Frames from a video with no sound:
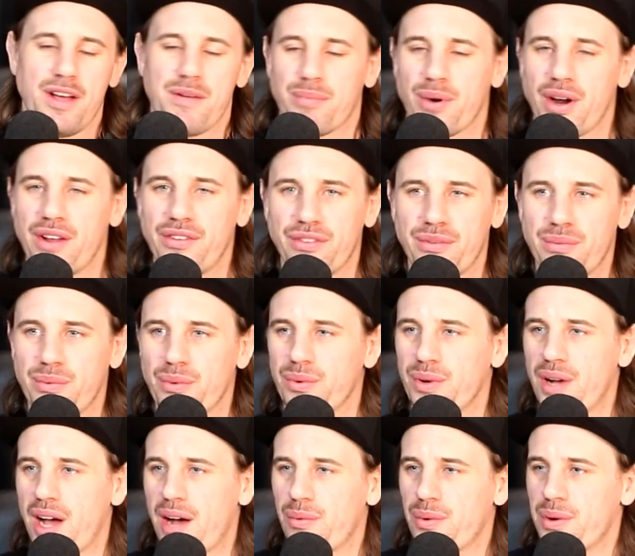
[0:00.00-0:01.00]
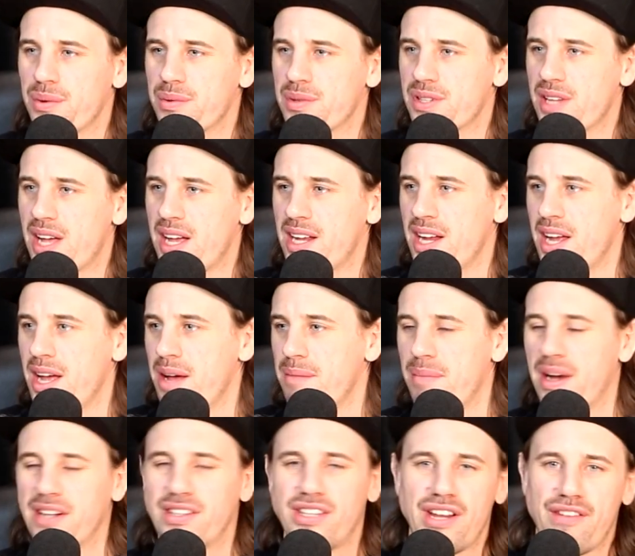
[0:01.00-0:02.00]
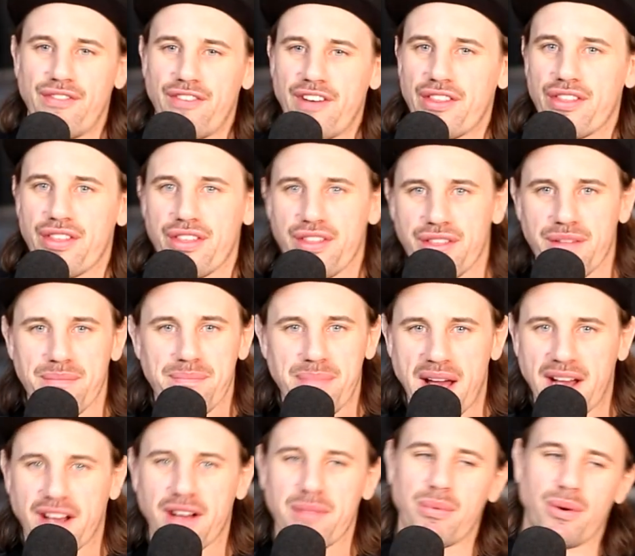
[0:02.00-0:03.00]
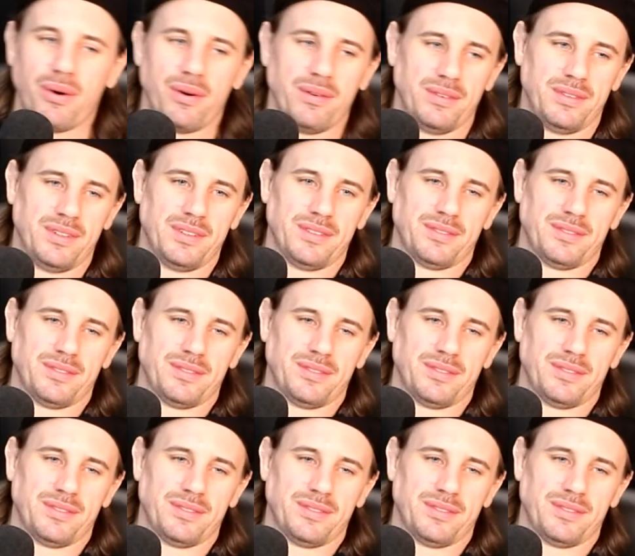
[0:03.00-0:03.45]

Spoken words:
Praise, what was that? My defense is impeccable.